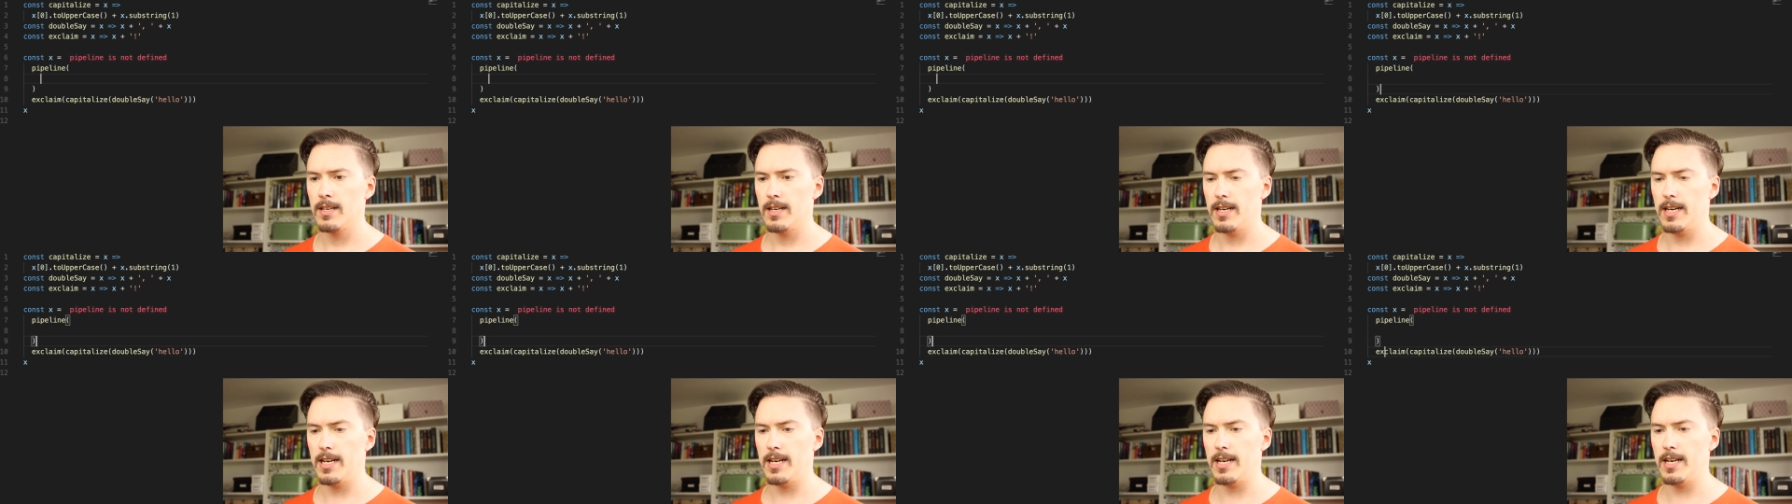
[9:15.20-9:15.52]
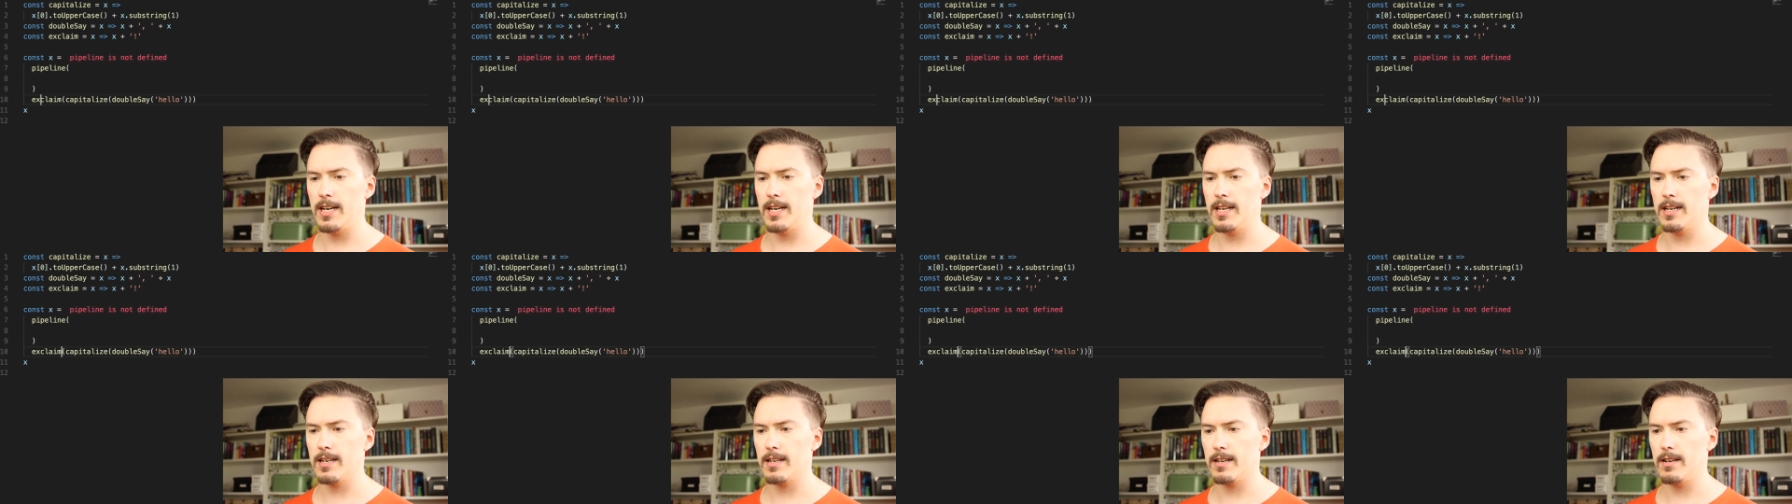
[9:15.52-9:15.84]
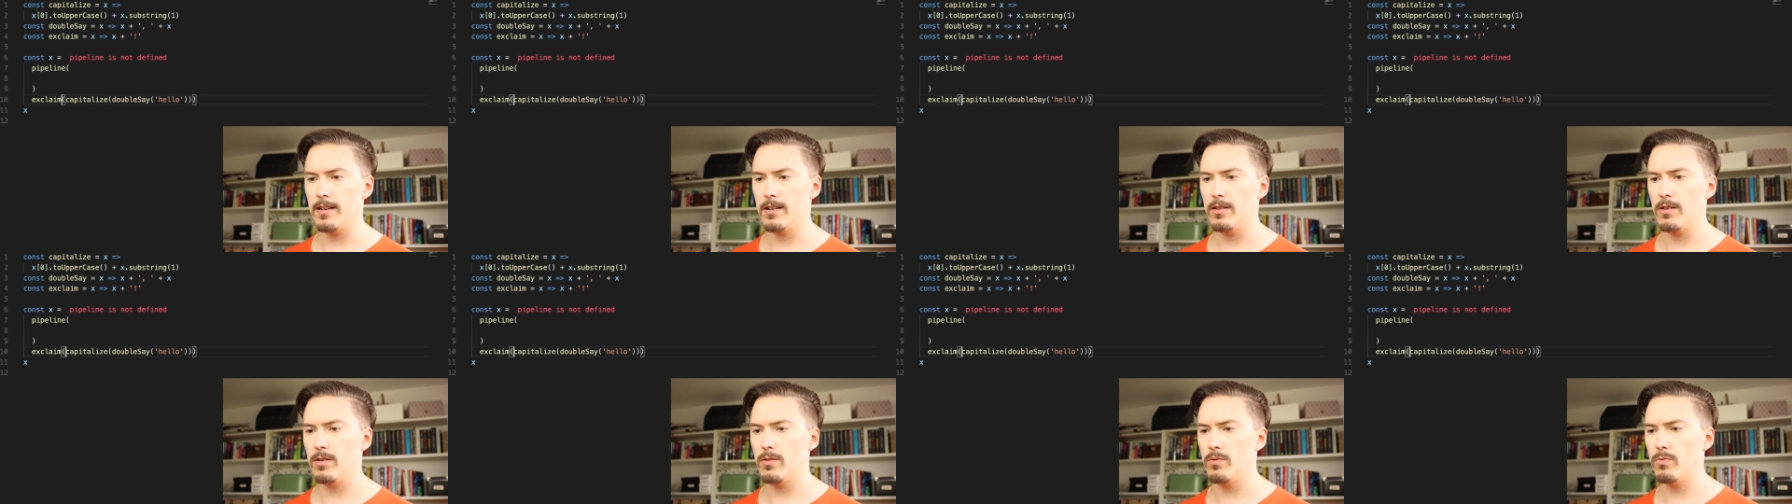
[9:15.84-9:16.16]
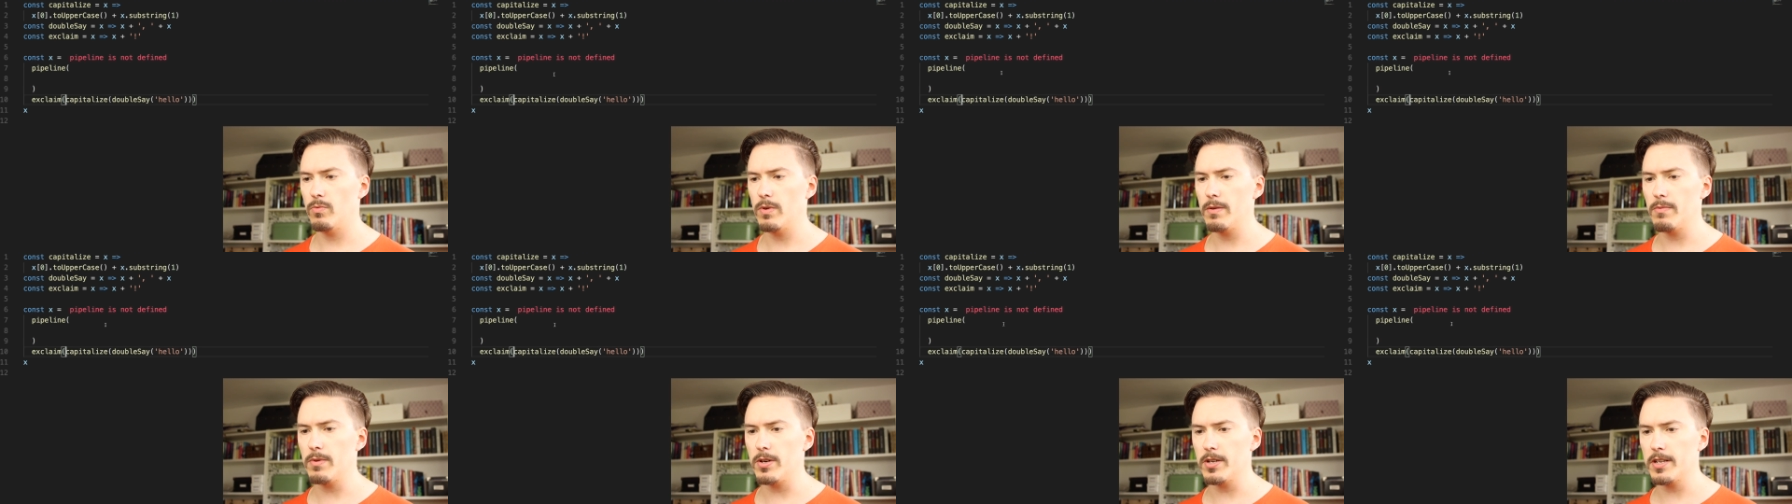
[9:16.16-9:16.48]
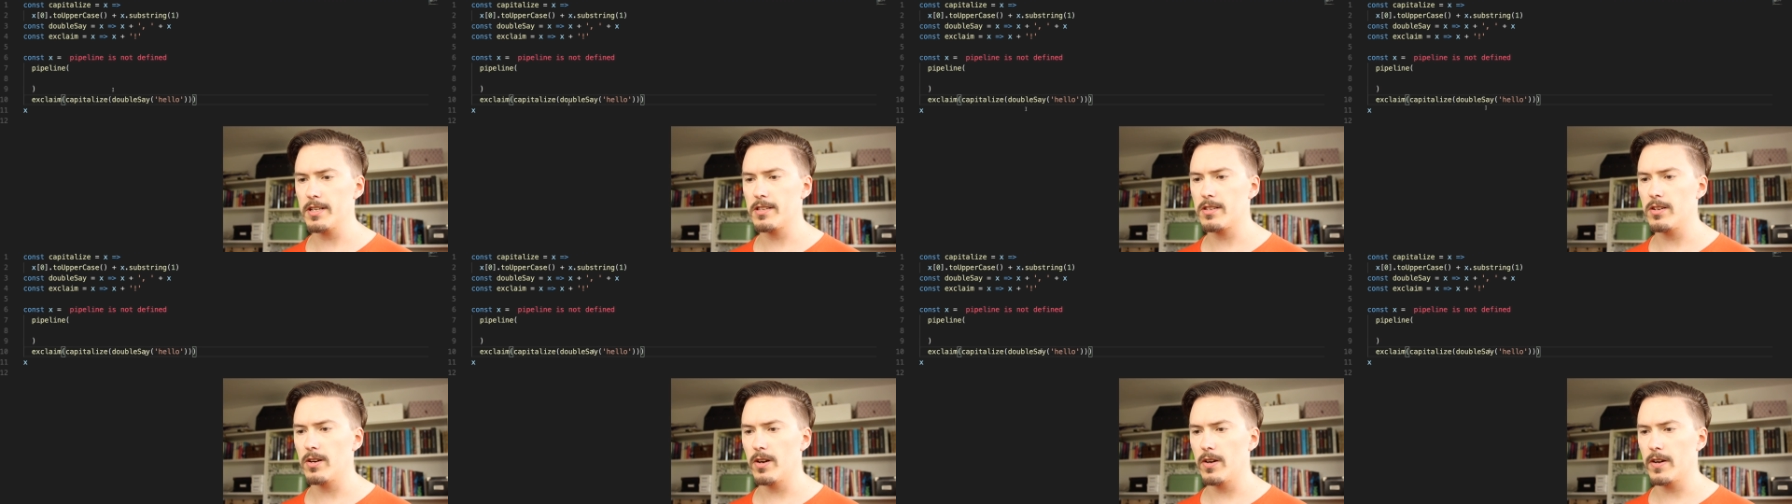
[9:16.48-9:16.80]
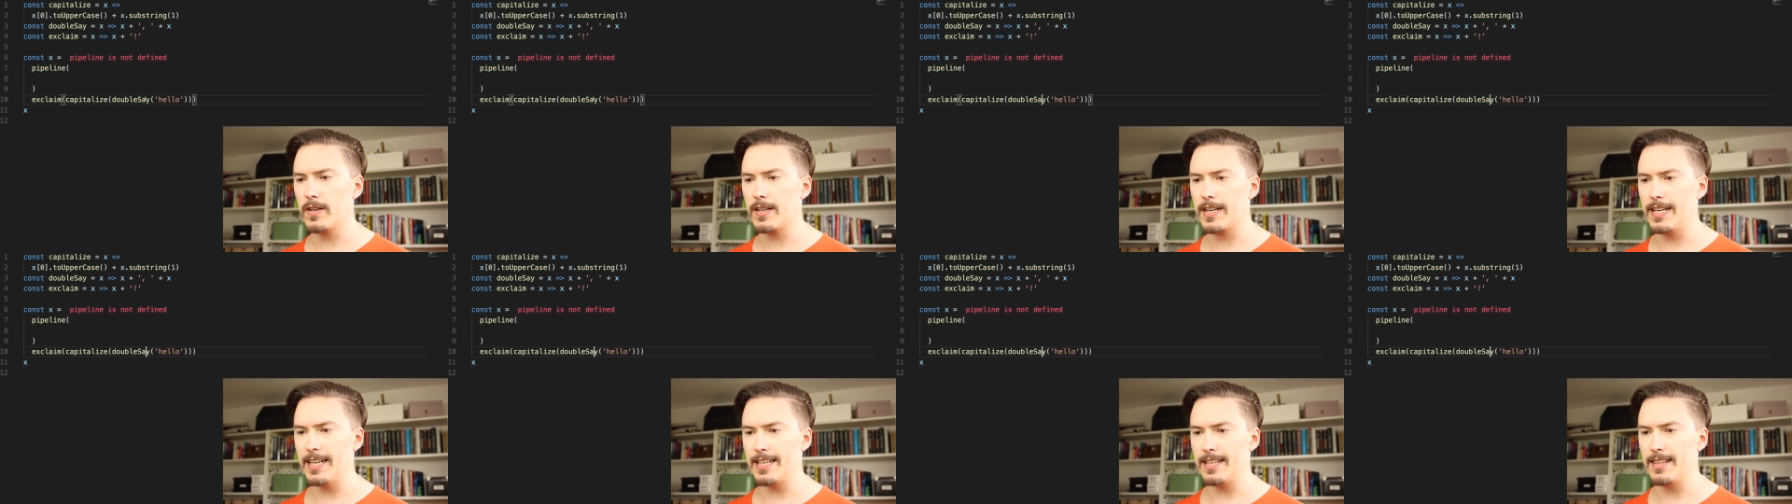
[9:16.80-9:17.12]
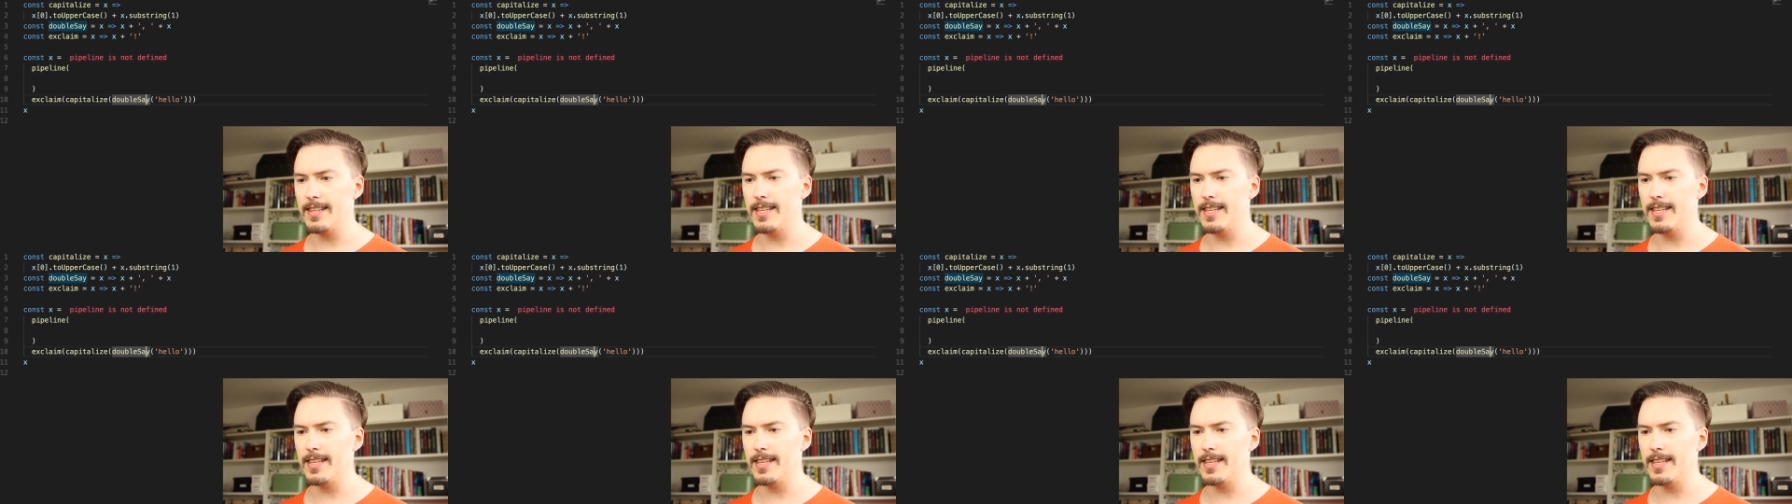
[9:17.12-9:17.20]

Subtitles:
And we want it to look like